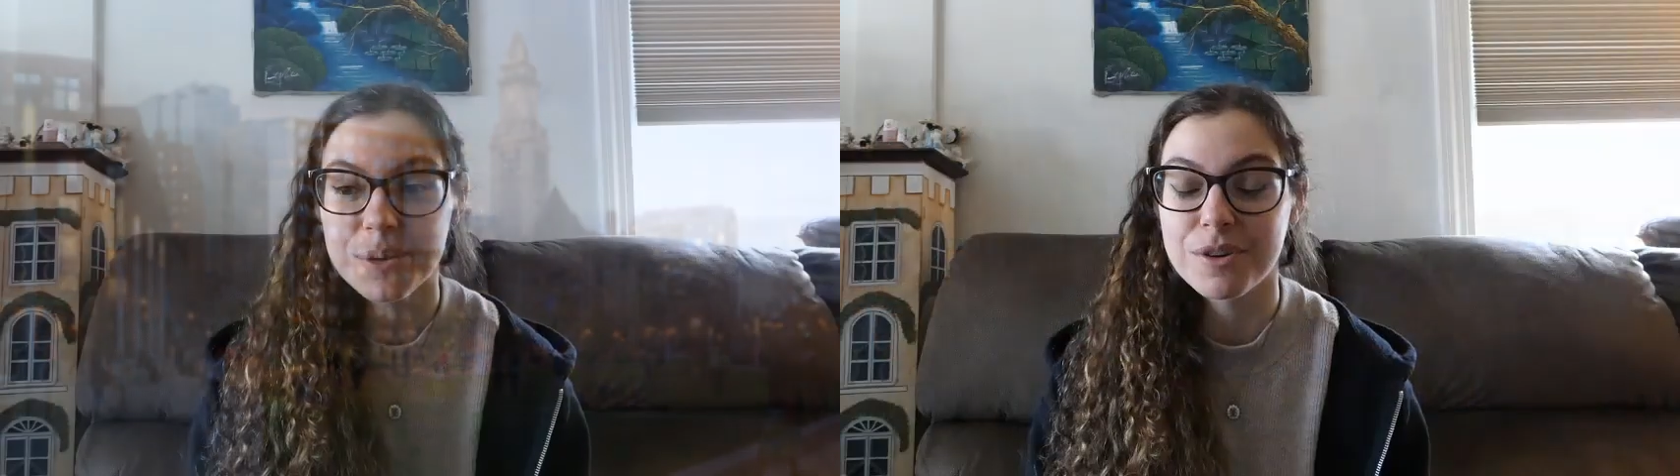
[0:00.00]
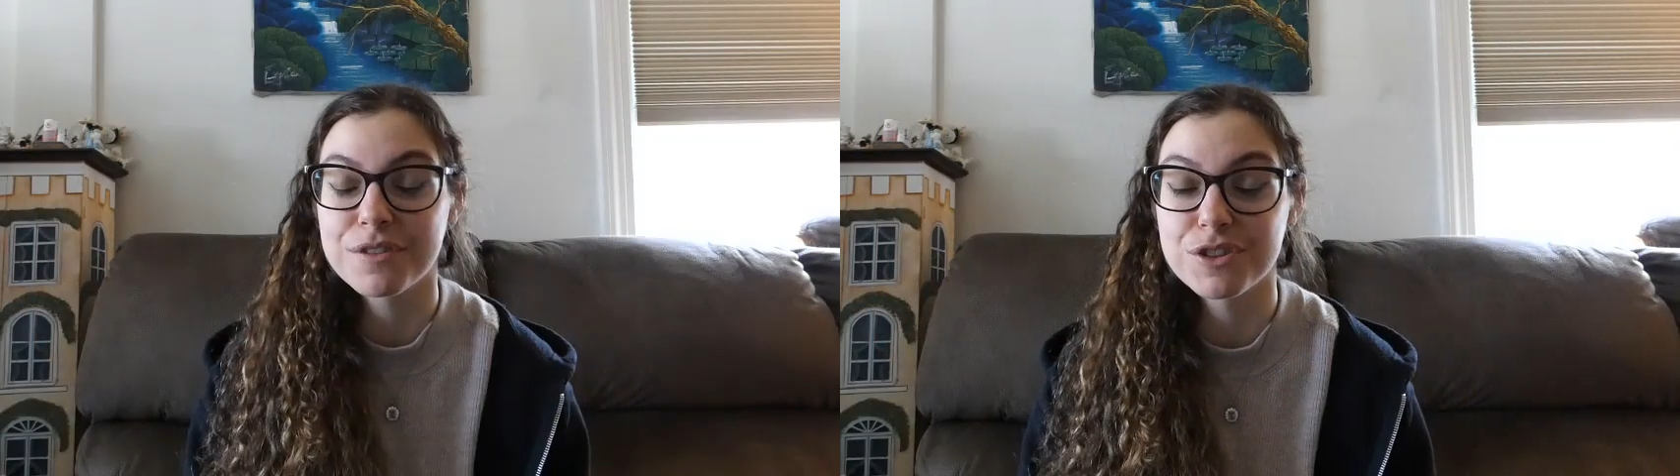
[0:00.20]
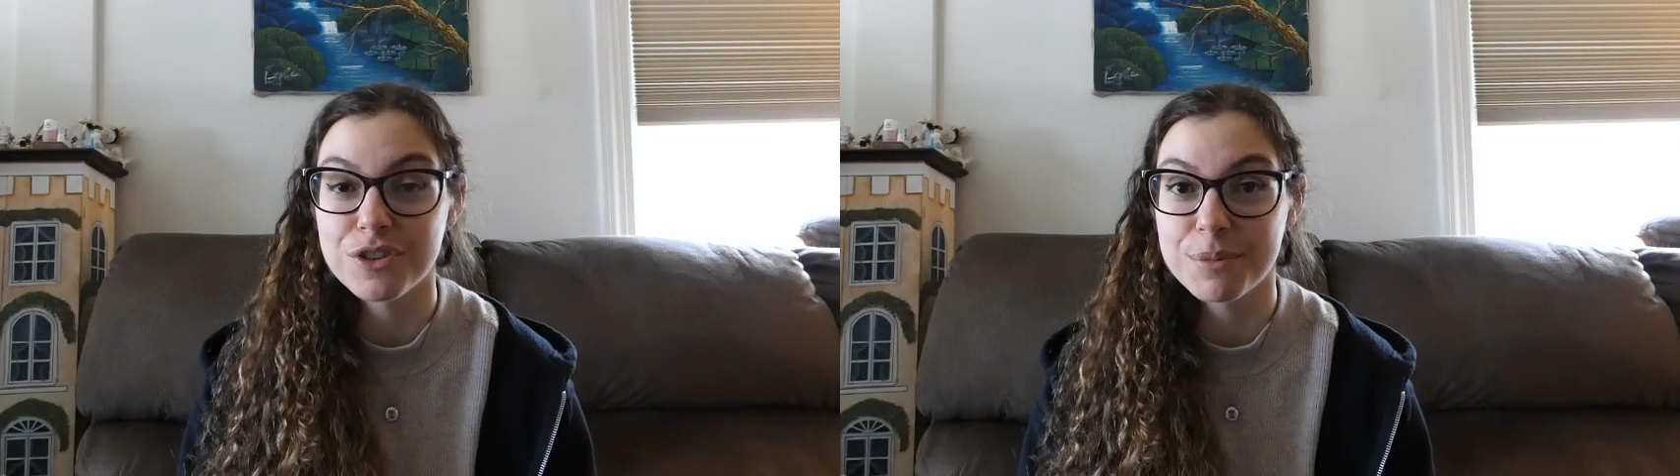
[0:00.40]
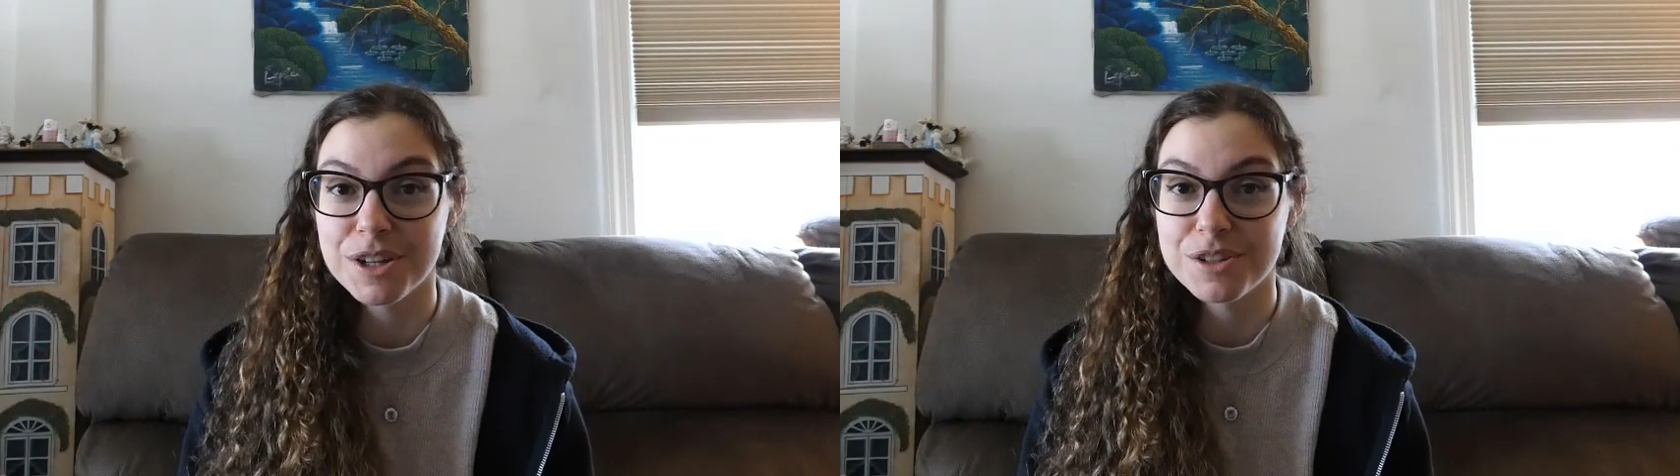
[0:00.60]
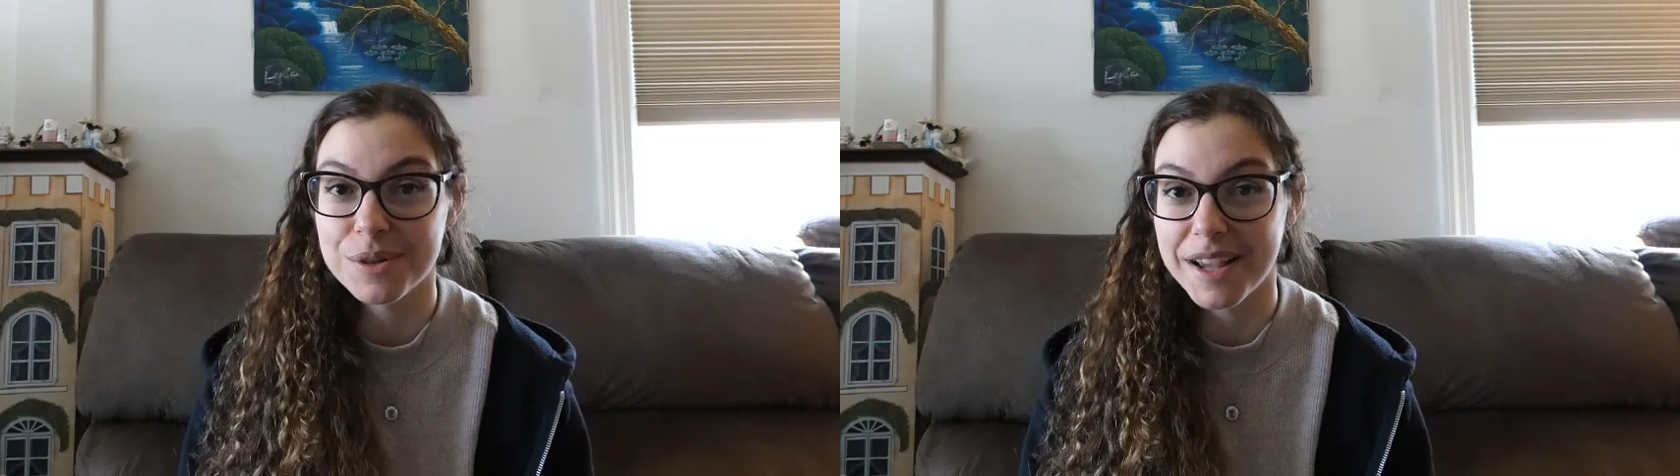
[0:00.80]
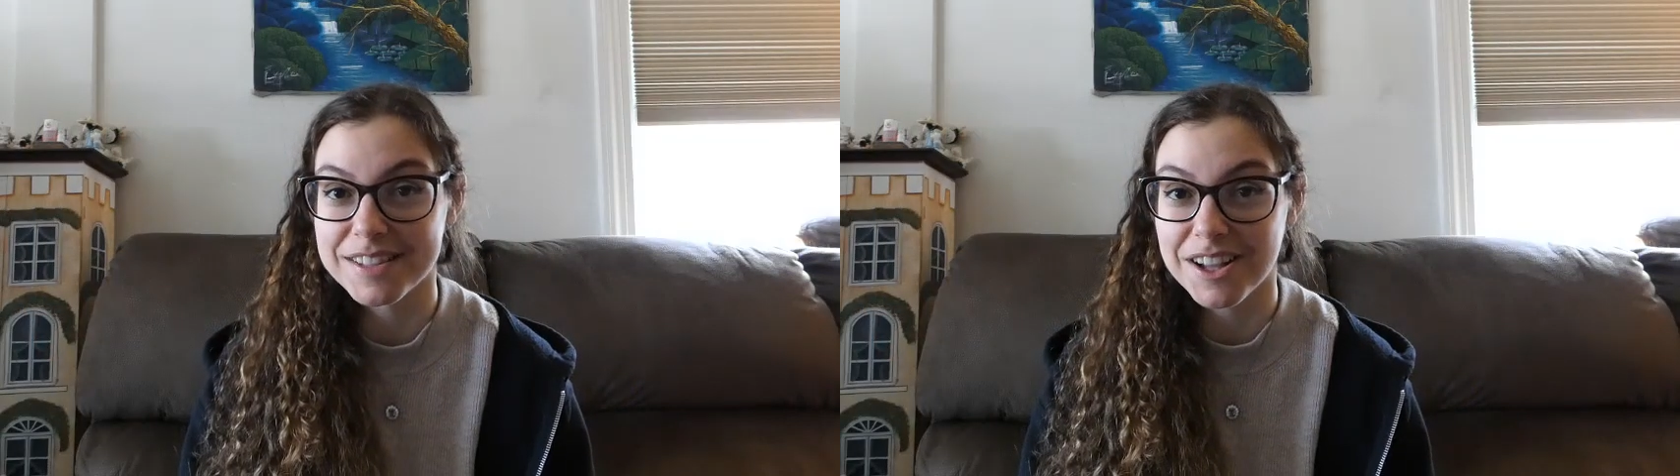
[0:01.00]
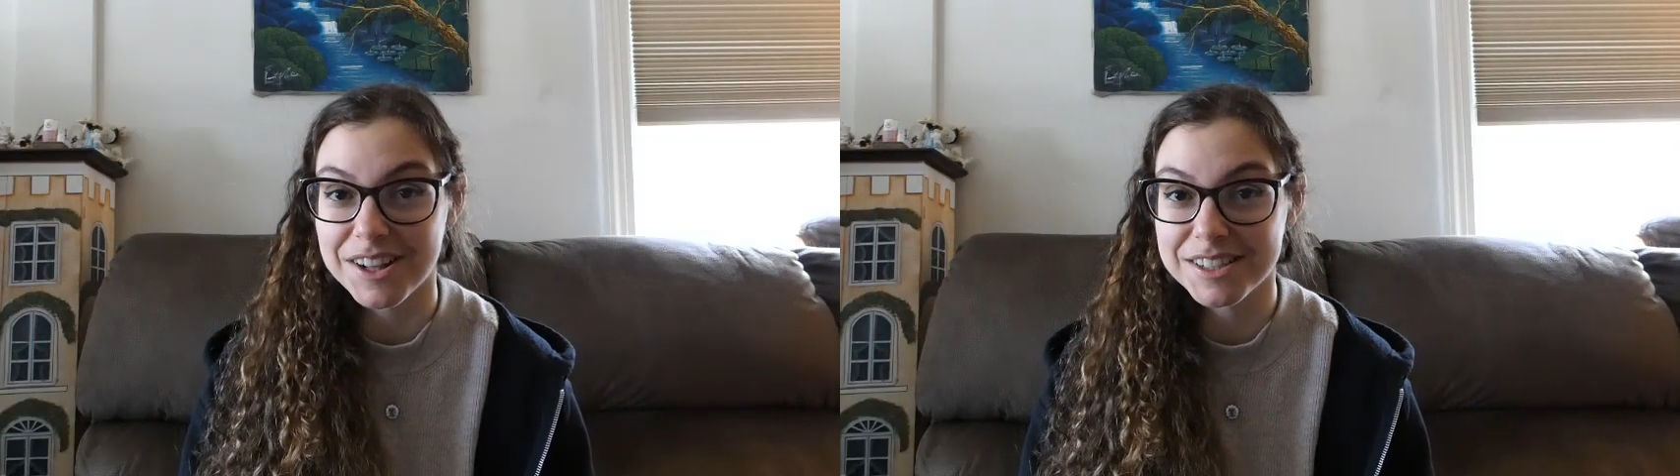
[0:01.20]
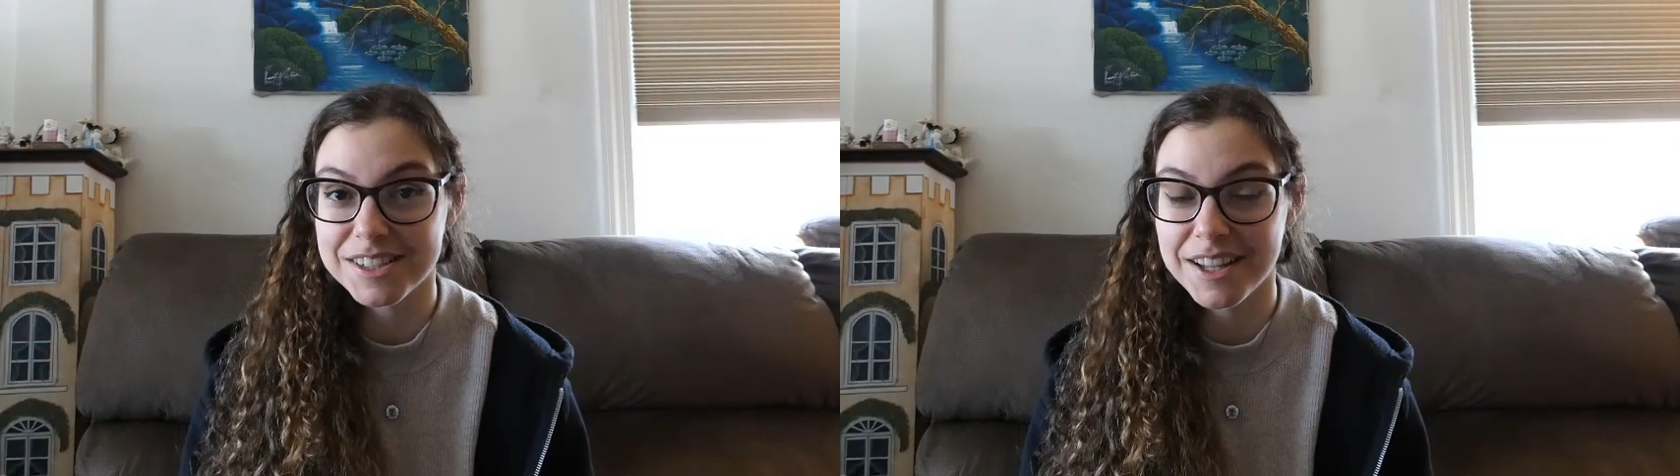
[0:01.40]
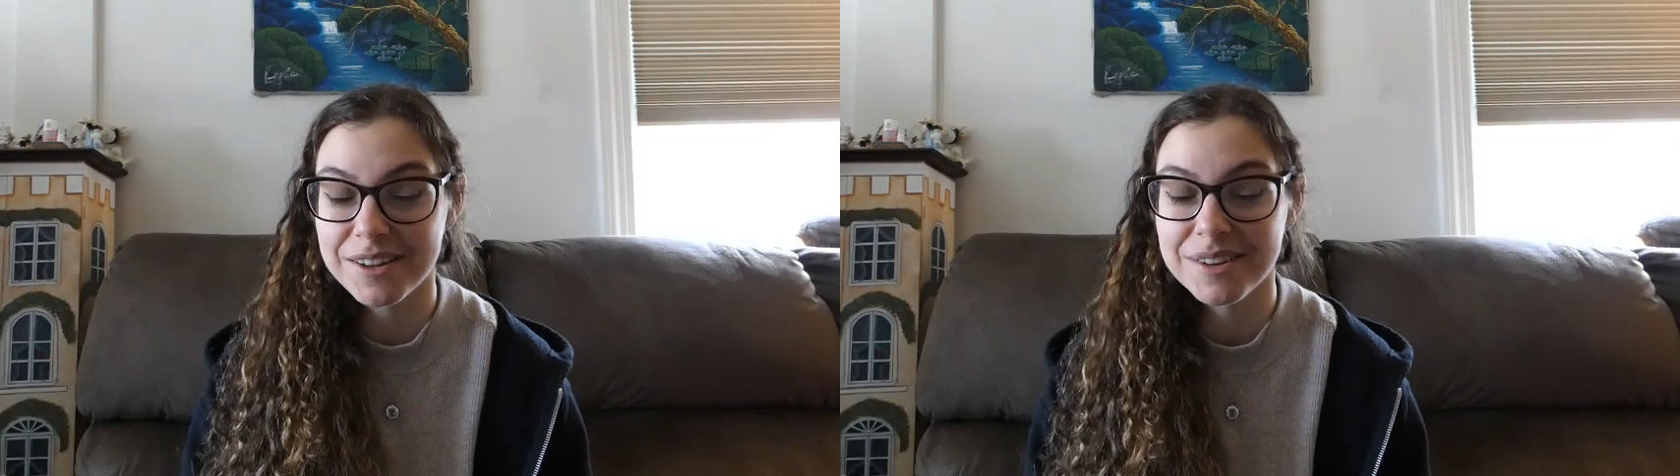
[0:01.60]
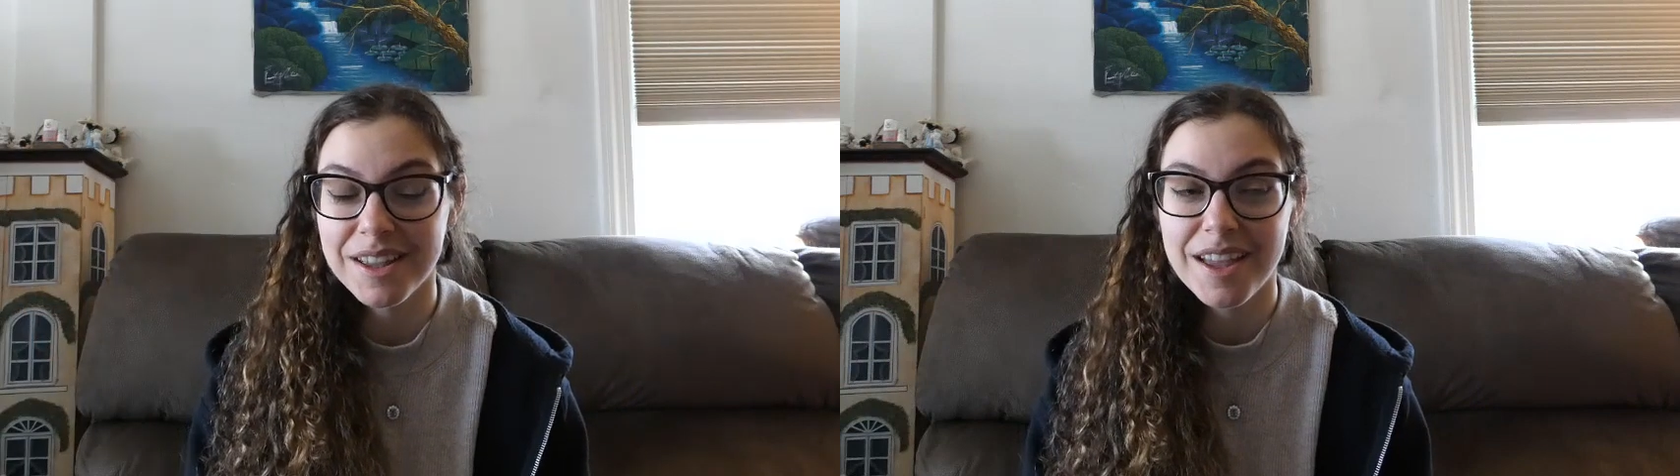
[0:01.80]
it would have contributed to a nice college
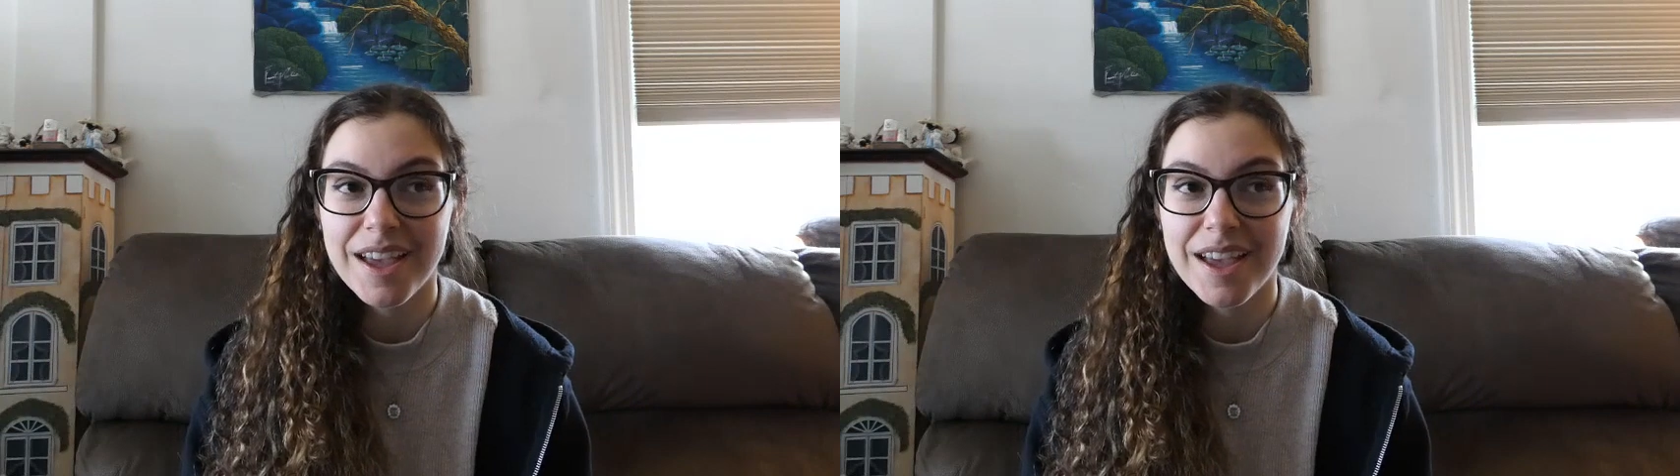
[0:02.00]
town.